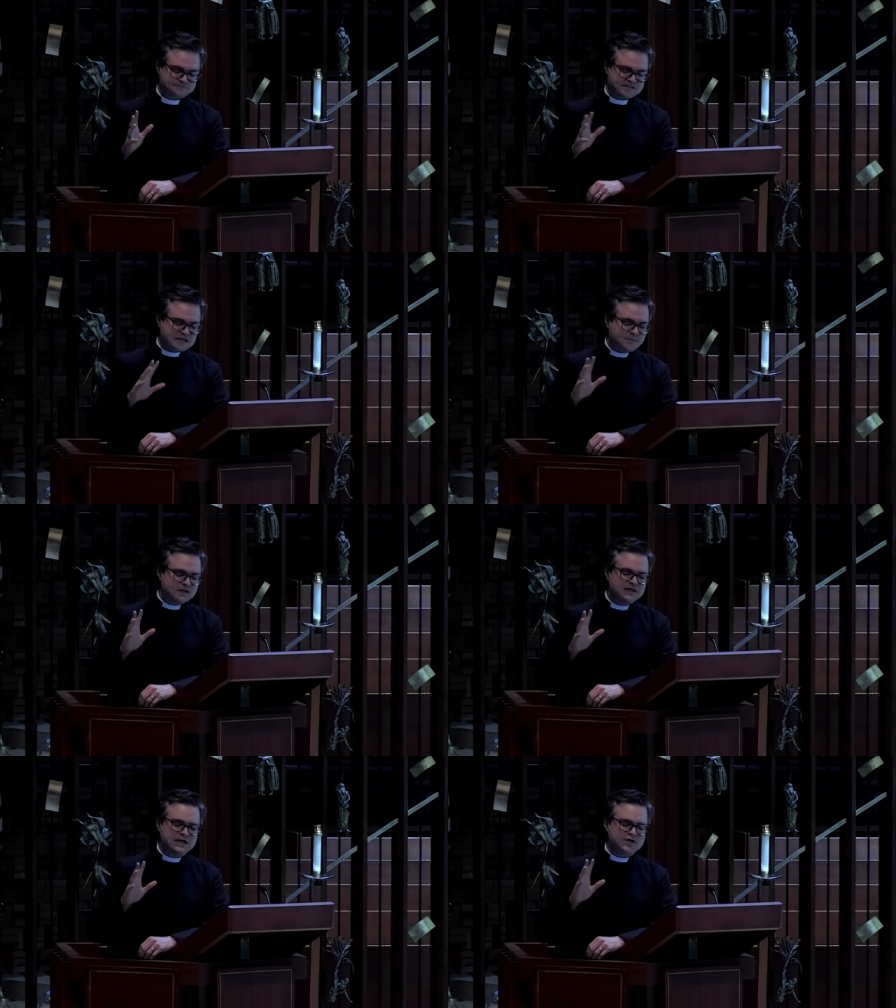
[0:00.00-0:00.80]

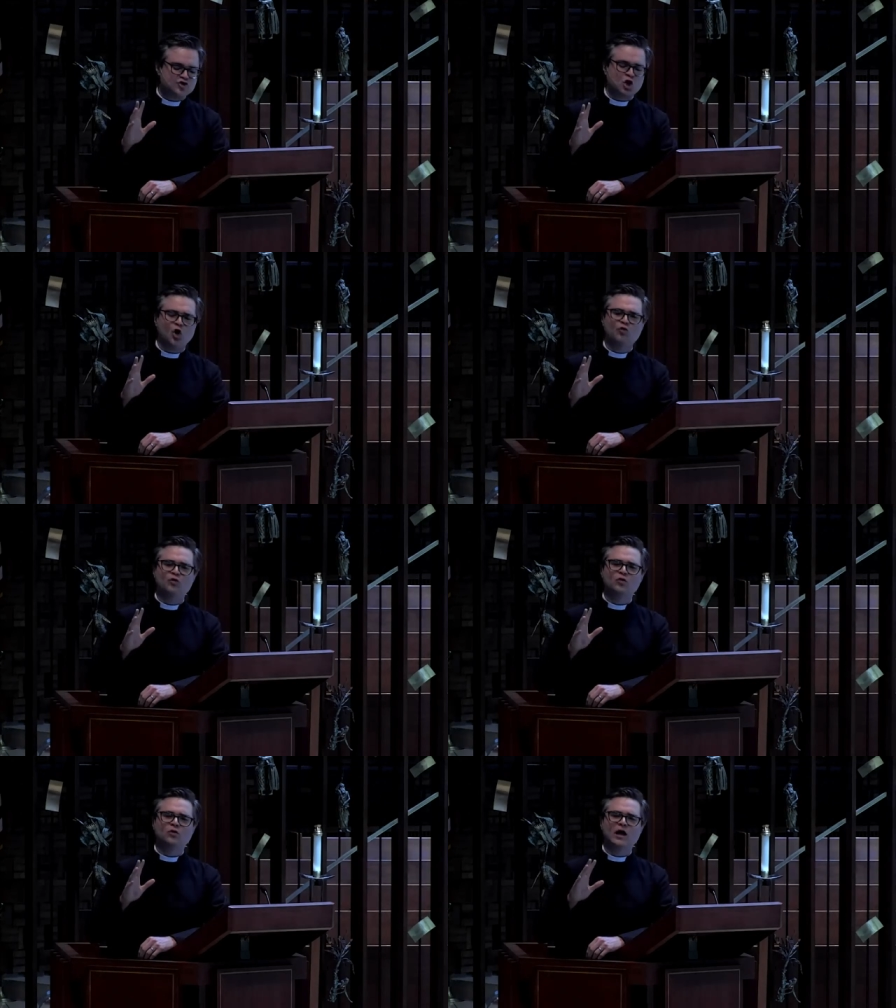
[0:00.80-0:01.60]
seemingly in
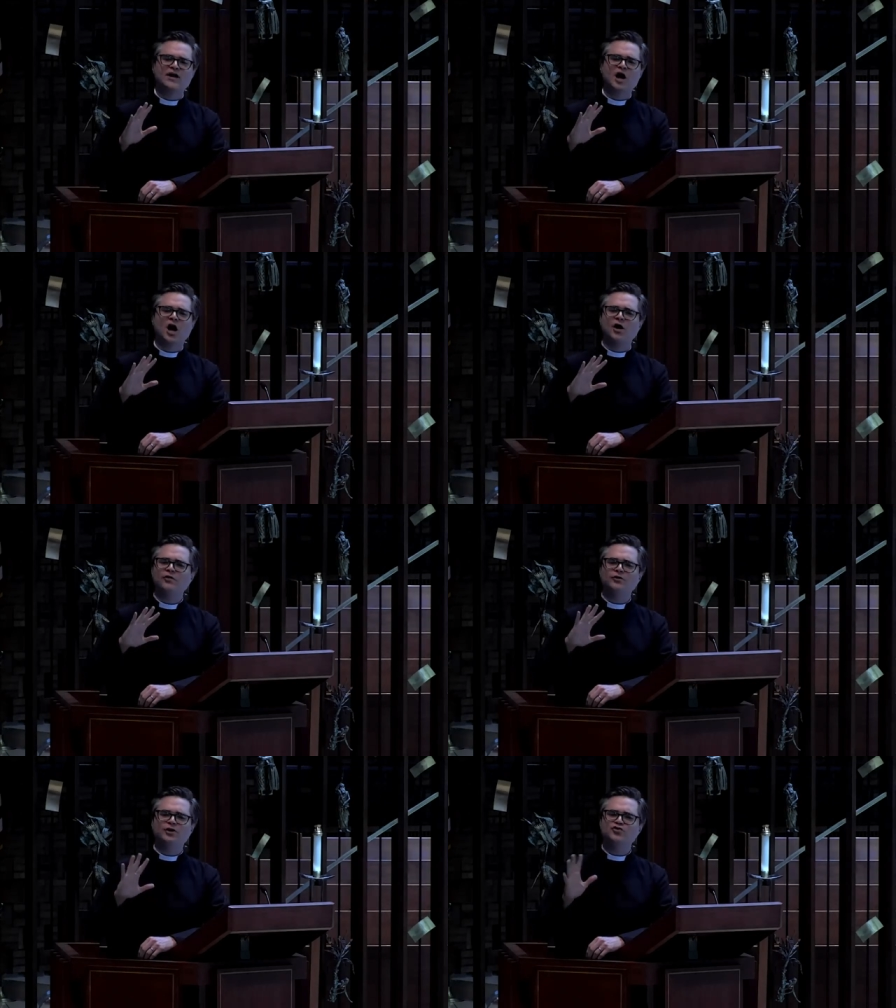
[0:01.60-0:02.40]
total and
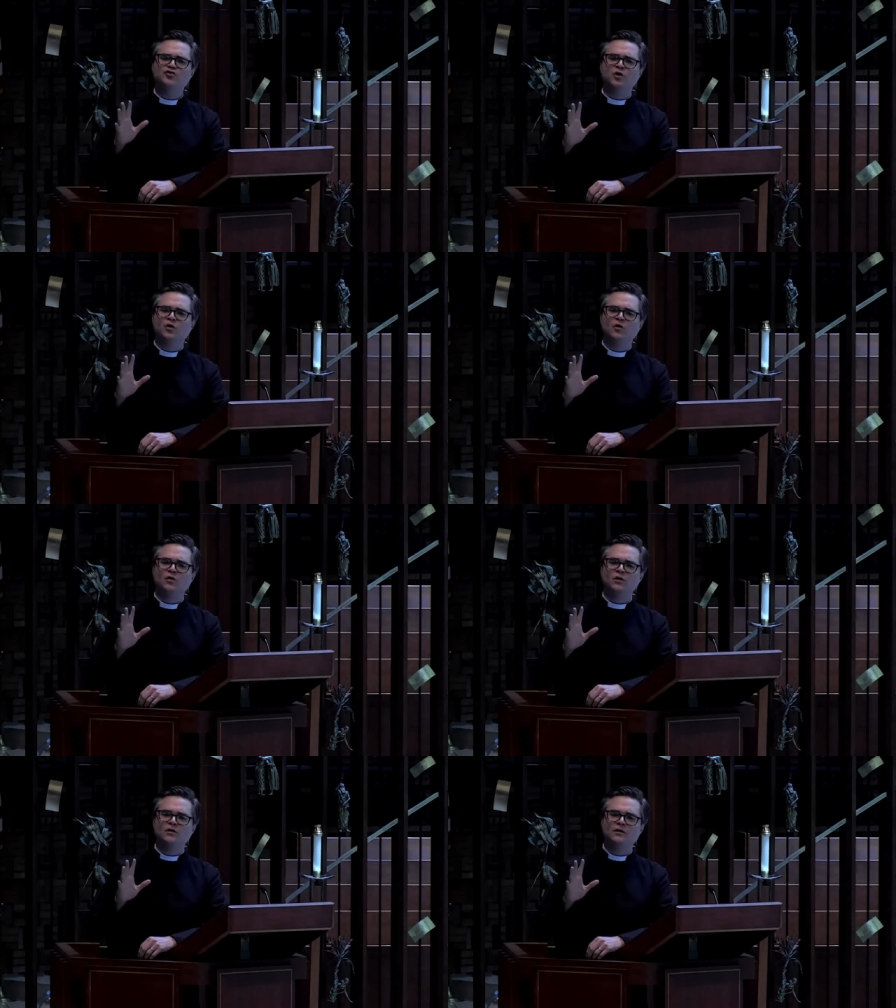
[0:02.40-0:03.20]
utter
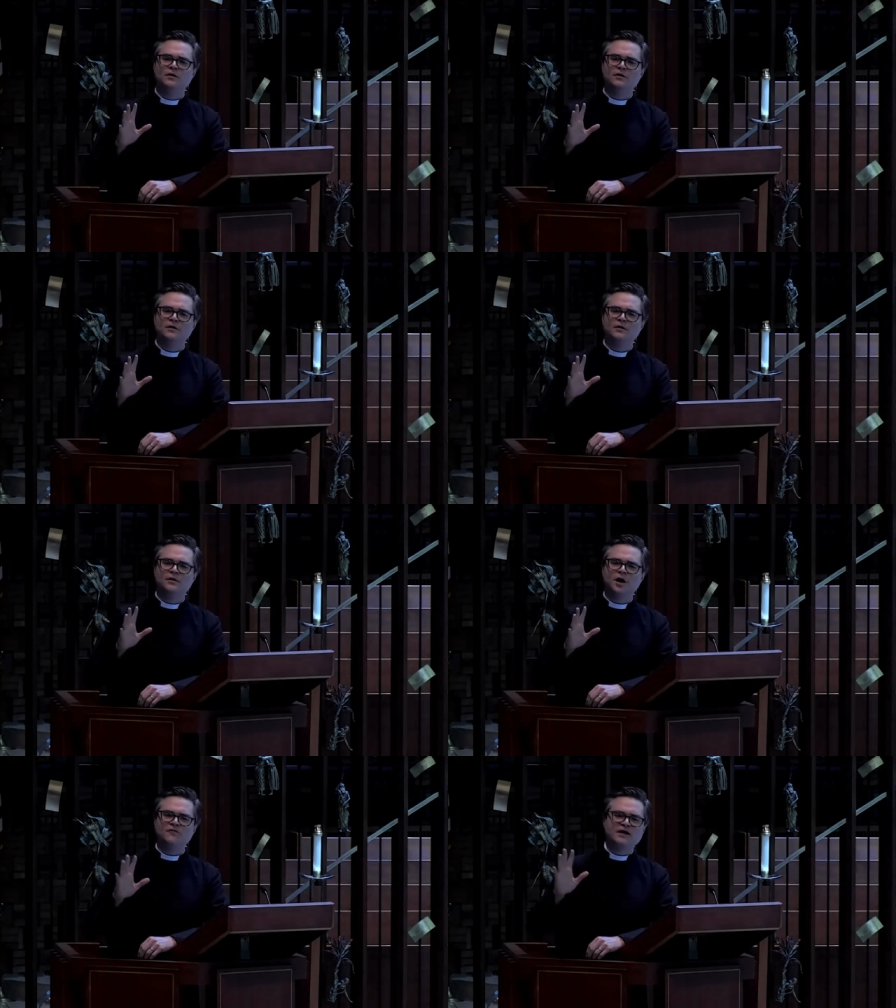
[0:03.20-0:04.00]
control
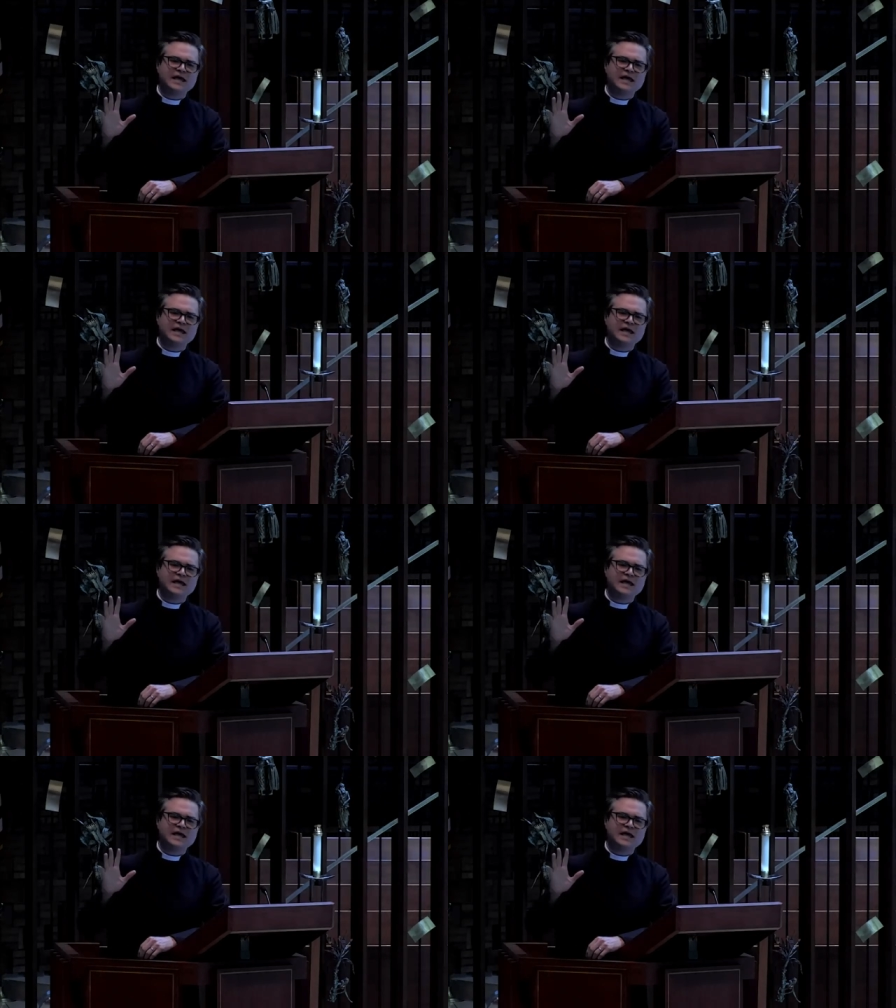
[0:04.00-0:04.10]
of the